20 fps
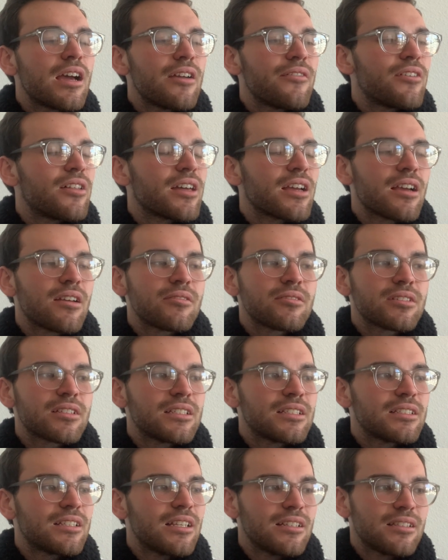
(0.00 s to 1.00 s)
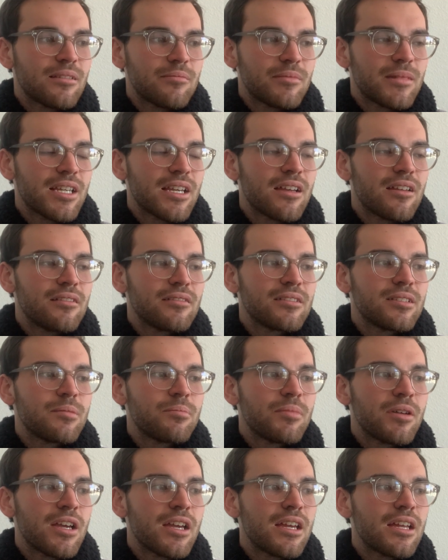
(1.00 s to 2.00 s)
I feel like I was gonna say something else,
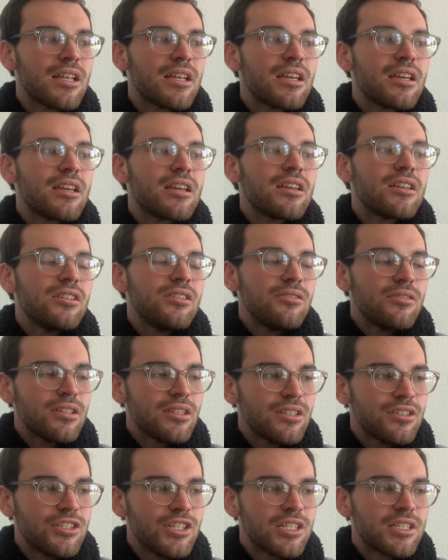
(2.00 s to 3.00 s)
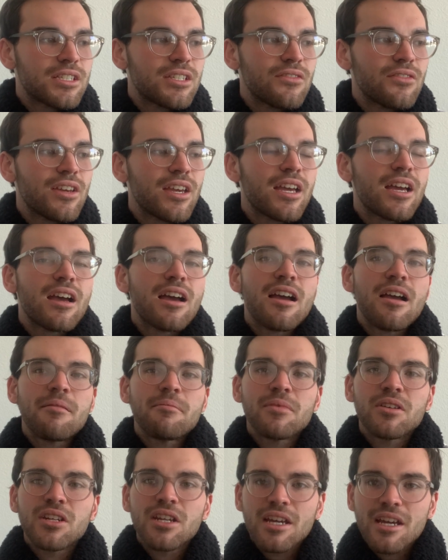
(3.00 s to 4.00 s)
but you get the gist of it. I'm
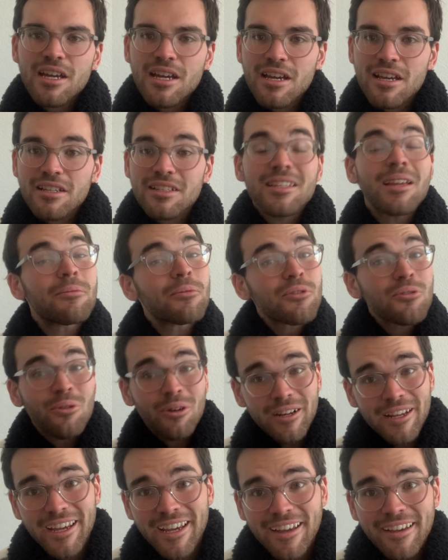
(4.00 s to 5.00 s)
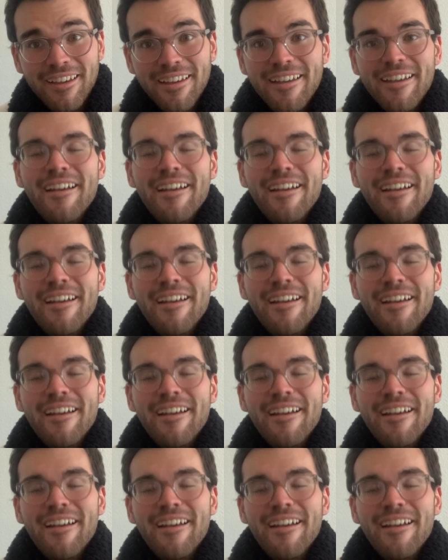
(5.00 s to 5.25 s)
gonna stop recording.